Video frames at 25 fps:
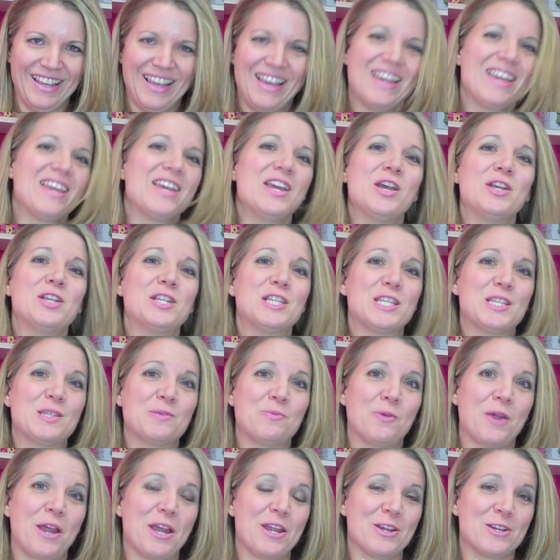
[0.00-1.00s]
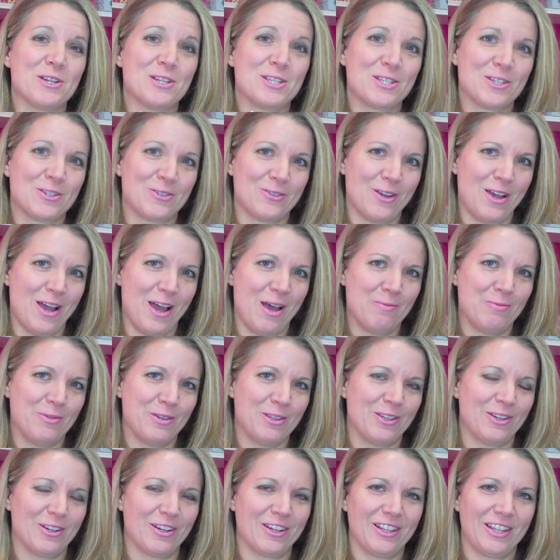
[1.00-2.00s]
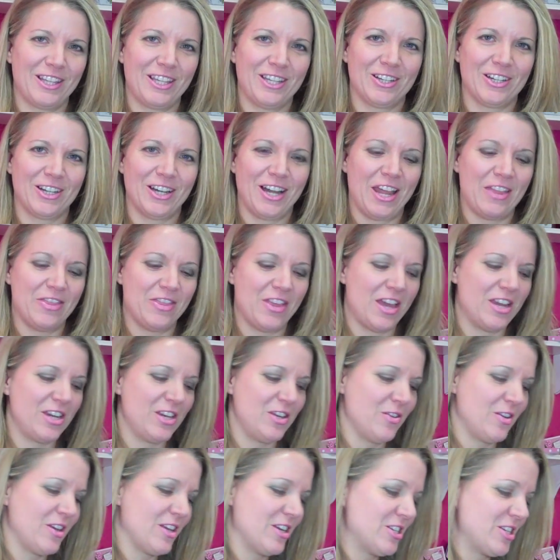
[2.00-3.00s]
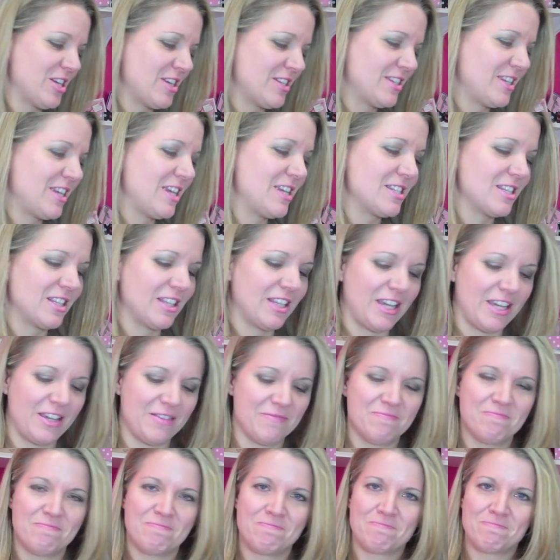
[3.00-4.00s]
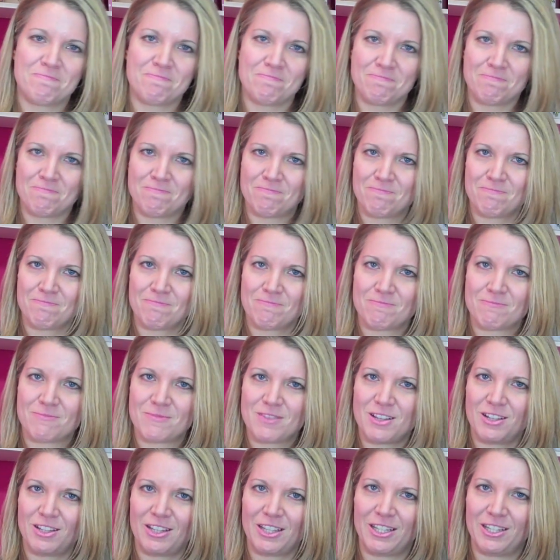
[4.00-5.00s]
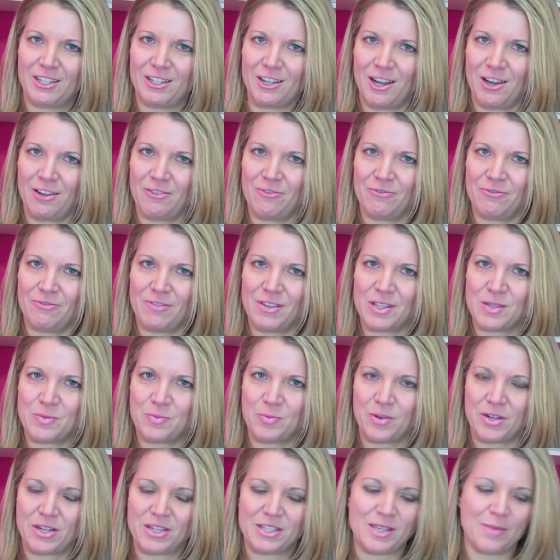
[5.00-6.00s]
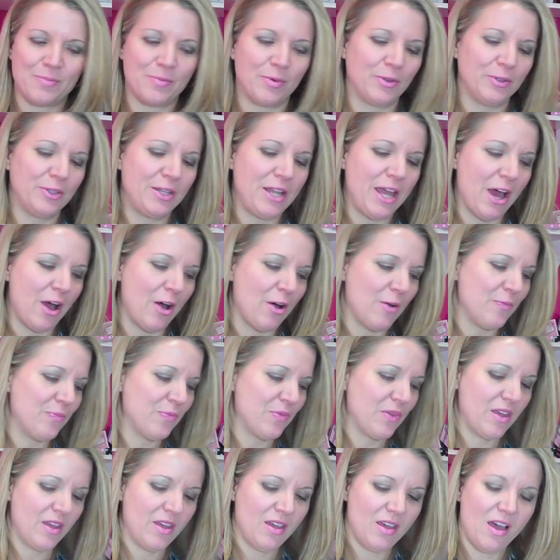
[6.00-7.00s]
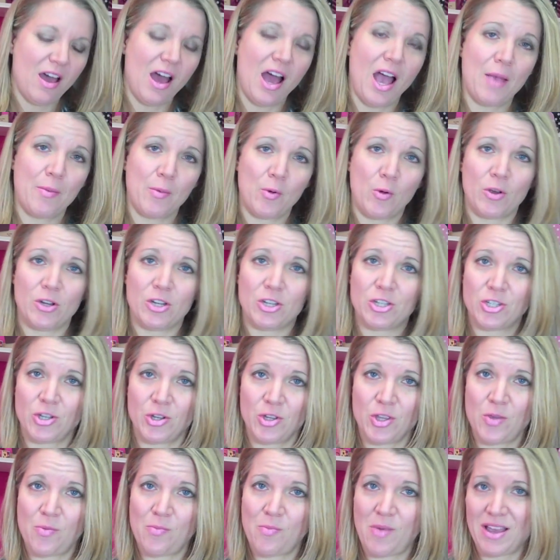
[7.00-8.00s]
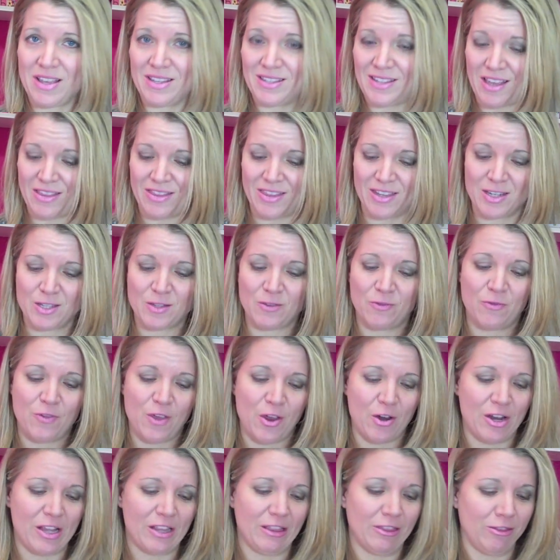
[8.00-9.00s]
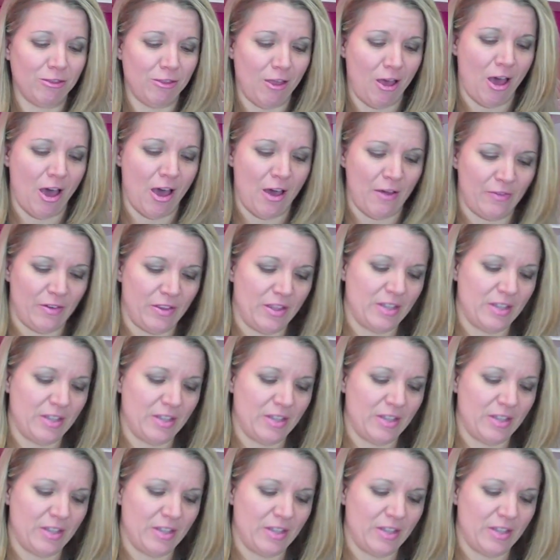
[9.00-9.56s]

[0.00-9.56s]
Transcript: You just spray your scrub with your cleaner, and then you can just easily clean it off. It's pretty simple. Now, I'm going to show you my set that is very loved.